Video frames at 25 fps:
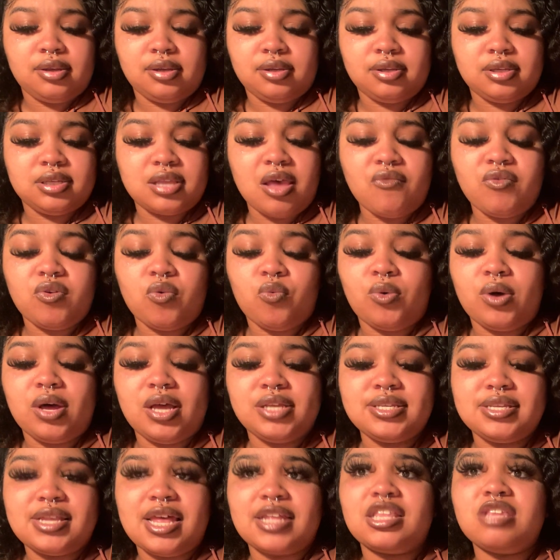seven
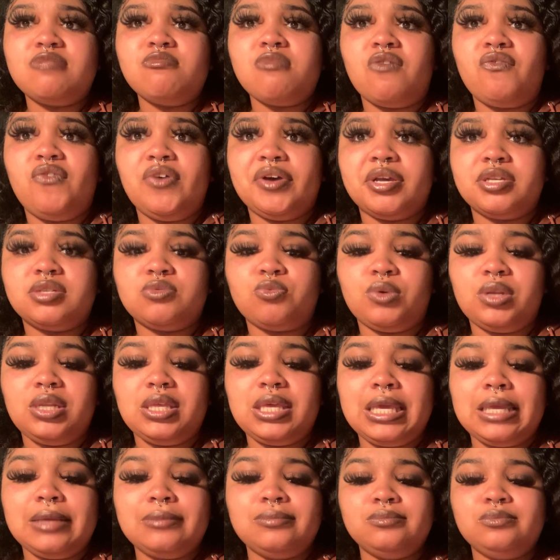watch like these motherfuckers
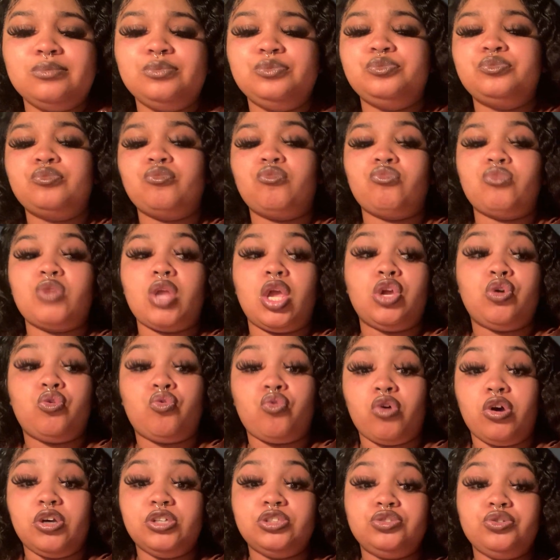really
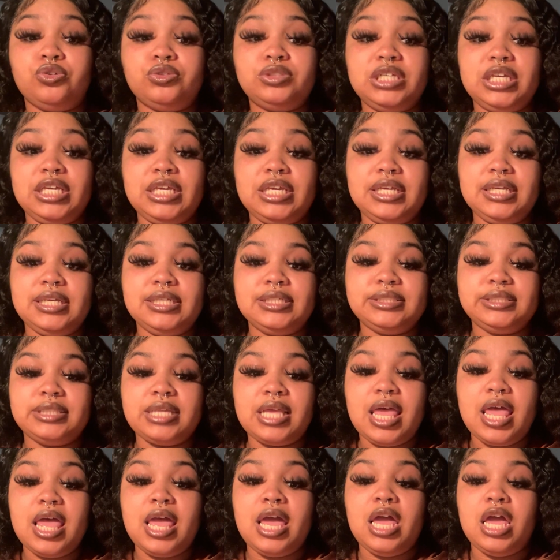crossed their T's
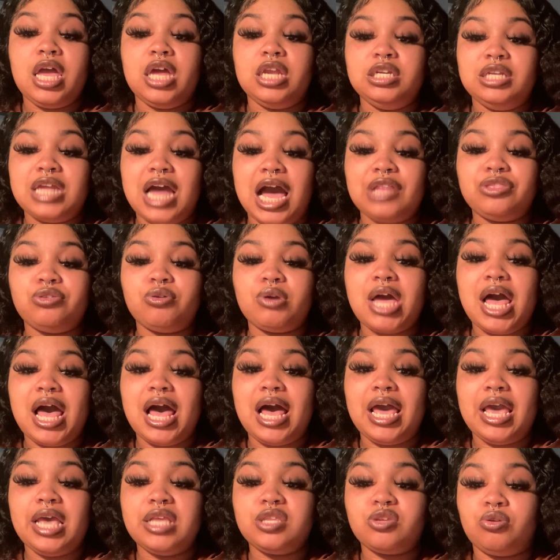dot their
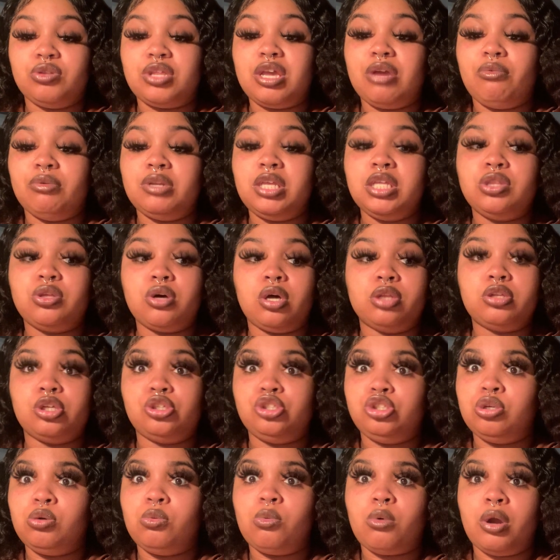I's or they really thought
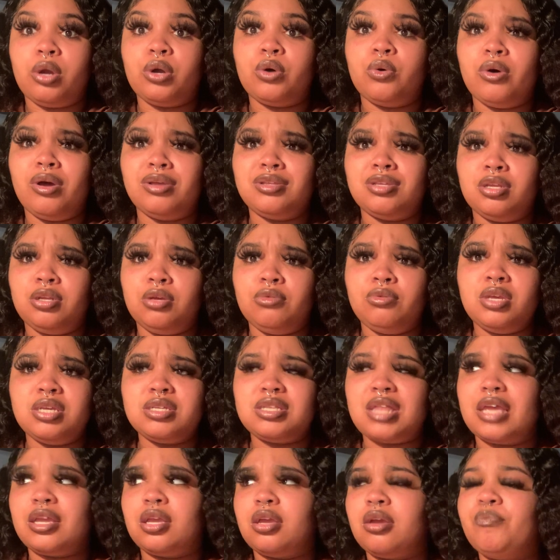that you weren't going to do this
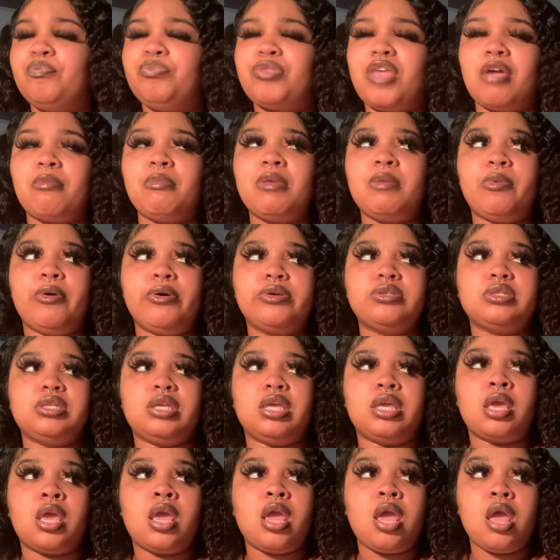like like me
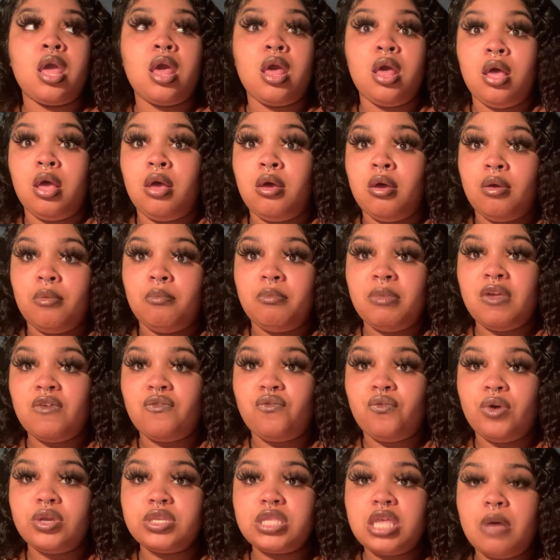personally. Me
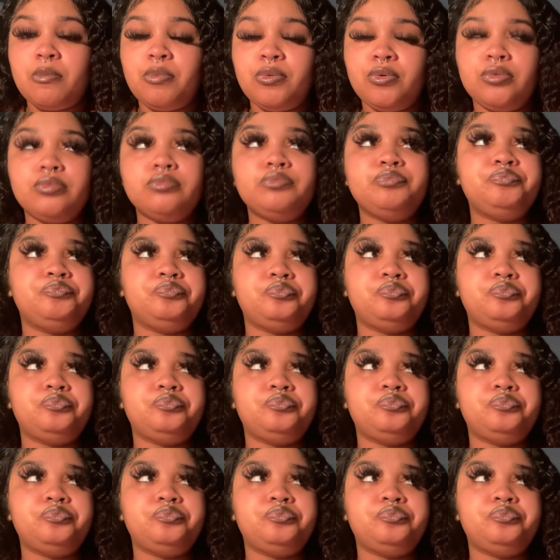for example,